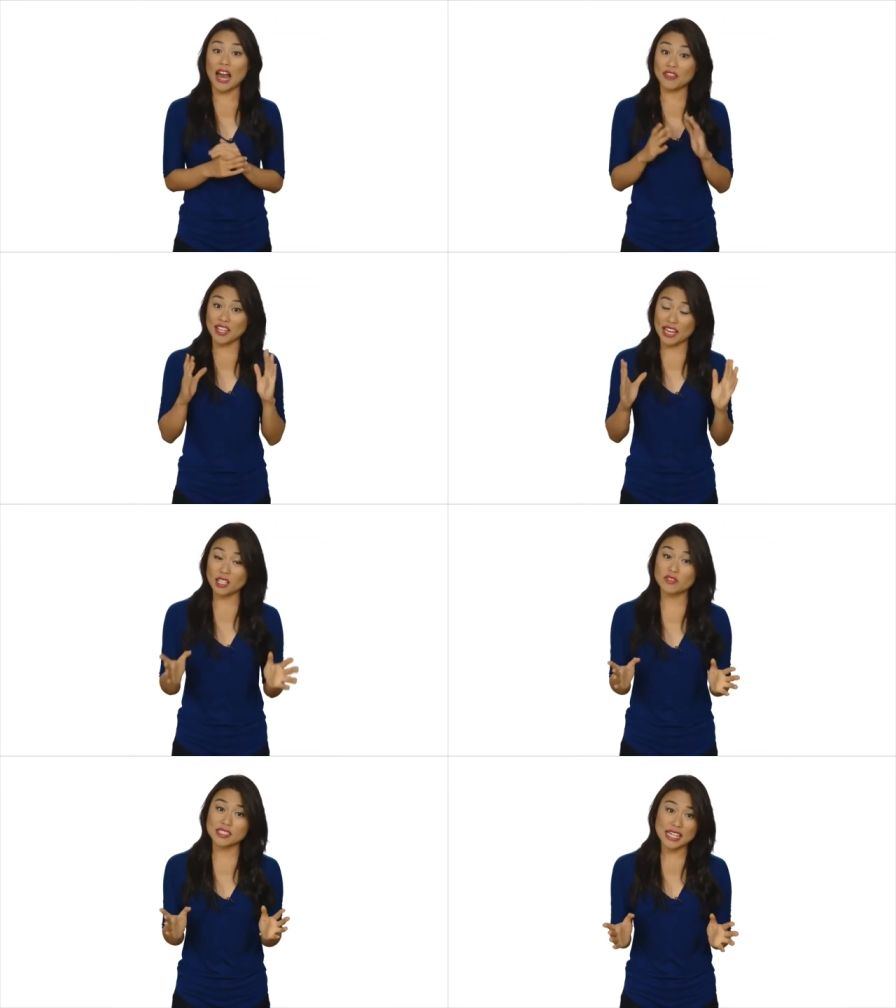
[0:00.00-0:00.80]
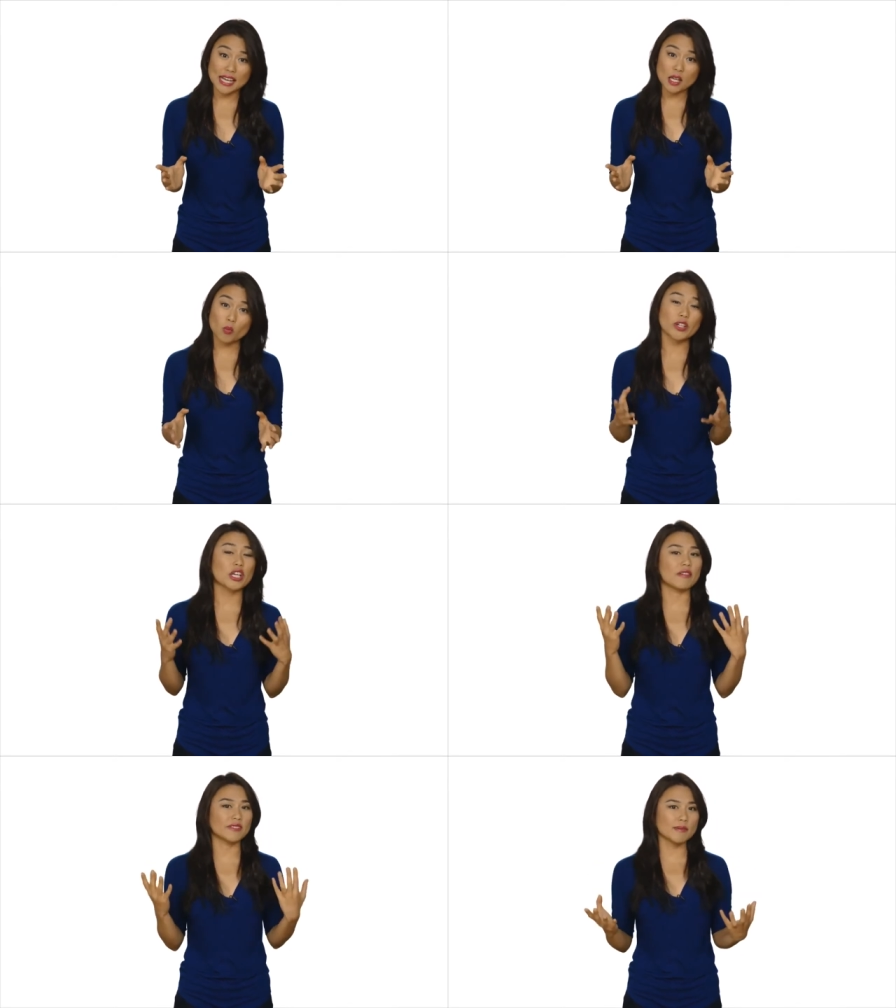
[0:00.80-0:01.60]
At the end of the day, when
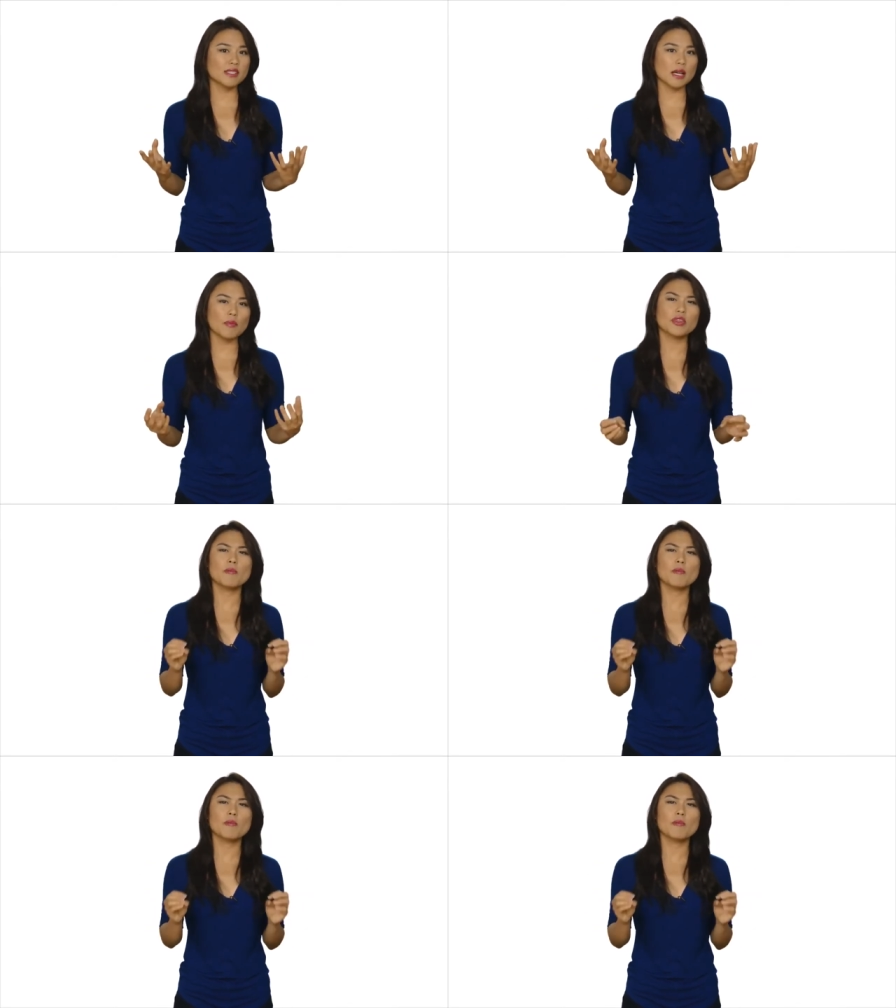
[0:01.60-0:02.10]
you have dim sum,